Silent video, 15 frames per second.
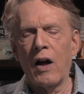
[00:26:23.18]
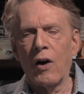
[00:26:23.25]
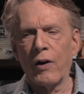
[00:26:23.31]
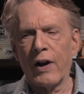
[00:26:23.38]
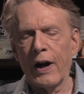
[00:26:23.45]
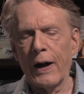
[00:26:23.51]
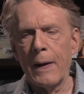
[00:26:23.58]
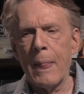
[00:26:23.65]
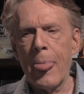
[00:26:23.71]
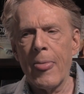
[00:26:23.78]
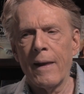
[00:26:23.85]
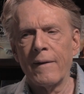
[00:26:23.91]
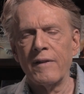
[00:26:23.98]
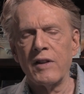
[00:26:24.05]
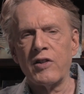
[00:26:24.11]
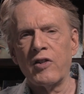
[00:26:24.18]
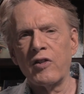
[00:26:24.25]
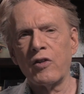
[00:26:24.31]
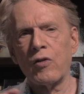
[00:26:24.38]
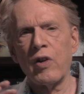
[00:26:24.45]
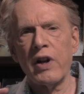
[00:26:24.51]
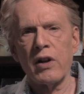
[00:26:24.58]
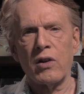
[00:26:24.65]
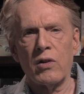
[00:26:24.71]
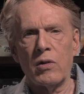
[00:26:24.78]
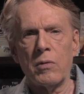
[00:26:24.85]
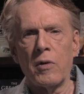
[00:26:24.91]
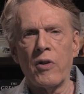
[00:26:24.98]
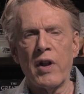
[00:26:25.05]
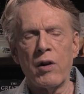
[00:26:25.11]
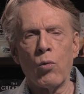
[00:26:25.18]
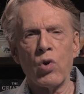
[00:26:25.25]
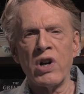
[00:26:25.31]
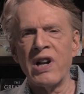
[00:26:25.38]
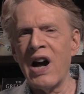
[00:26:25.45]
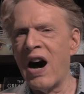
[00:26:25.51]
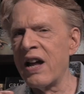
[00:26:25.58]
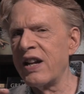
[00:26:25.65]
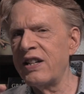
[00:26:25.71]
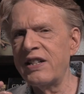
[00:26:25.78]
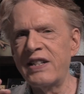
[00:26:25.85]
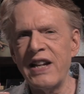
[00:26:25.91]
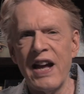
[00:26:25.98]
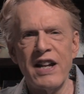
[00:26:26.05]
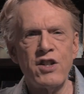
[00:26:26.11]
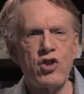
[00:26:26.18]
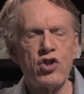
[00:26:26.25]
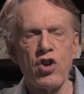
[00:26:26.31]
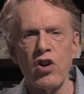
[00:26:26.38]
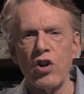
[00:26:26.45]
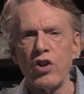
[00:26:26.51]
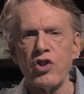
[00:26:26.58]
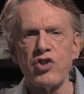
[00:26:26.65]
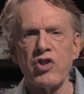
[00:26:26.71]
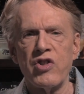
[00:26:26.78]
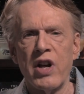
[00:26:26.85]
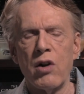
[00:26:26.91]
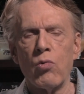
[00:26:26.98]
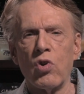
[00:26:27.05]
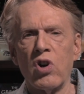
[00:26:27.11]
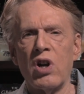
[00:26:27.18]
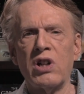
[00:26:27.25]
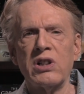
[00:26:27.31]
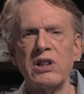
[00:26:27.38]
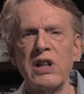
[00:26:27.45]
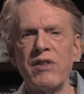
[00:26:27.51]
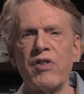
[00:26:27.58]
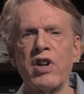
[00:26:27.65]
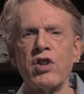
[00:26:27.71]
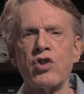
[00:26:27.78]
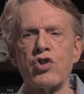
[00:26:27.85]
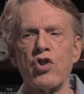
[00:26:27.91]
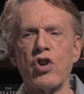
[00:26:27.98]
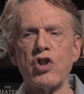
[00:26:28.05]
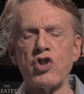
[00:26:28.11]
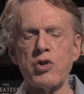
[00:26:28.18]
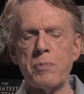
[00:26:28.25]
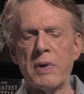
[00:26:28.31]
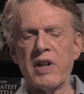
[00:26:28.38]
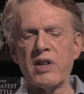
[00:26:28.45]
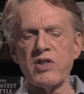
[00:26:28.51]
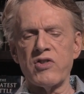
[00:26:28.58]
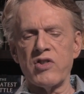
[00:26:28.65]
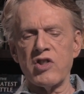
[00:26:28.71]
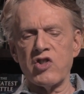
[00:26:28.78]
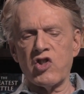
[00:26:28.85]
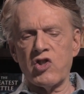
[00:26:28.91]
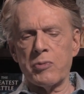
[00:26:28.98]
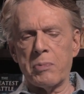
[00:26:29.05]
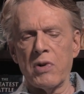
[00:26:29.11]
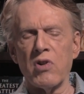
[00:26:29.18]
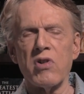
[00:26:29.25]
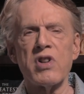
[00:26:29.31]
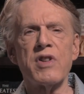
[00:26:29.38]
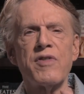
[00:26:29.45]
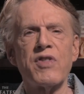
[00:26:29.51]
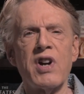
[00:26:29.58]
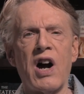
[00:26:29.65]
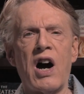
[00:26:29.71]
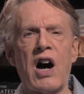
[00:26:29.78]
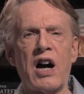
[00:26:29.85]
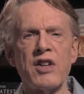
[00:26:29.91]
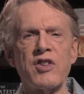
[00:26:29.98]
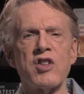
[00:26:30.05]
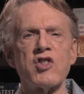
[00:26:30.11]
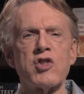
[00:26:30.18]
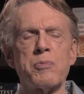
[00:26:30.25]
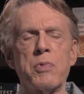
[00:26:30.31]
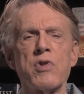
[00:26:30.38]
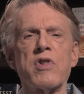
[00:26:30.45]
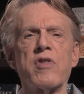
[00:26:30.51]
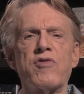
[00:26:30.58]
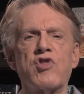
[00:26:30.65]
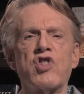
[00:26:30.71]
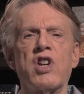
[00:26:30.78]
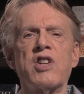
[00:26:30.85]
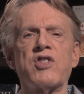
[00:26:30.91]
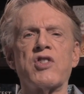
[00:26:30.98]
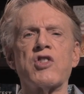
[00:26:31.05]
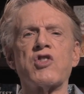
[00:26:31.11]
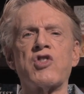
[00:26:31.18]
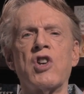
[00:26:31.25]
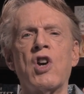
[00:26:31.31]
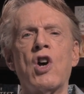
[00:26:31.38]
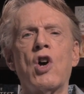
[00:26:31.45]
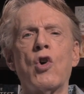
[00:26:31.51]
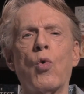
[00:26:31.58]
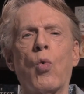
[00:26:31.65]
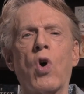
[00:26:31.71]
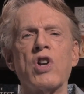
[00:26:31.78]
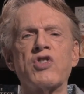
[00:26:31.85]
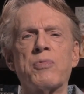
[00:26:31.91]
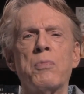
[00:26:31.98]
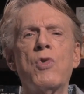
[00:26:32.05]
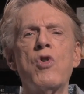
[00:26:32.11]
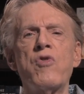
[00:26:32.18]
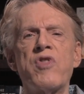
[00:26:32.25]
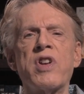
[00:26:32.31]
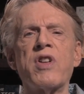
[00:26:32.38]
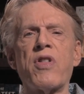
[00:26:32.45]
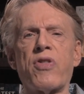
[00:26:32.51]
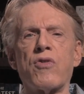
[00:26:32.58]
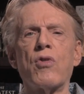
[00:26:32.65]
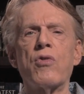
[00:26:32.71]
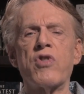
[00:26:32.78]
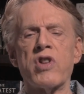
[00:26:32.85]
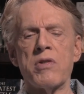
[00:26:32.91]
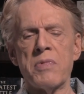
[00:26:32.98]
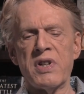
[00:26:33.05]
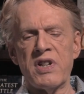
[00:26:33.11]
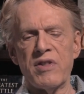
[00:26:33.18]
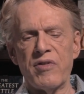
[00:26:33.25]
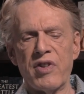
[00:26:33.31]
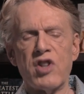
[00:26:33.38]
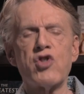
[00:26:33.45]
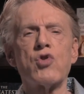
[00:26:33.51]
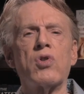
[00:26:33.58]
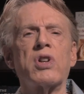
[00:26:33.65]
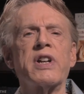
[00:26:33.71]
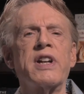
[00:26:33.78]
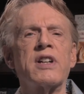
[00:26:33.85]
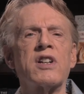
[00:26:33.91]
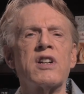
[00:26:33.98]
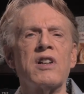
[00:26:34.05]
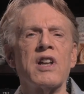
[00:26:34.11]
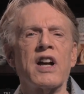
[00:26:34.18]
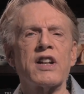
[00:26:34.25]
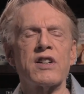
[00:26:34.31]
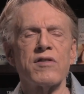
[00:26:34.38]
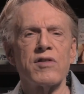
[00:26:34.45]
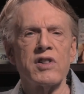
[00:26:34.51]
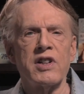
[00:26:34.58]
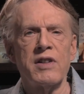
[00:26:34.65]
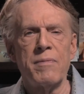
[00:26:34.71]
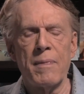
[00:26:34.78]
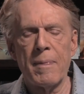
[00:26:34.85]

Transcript: Okay? This is critical. They were not a dead church. They were a living church because the Spirit of God, the Spirit of Jesus, was moving through them individually and collectively.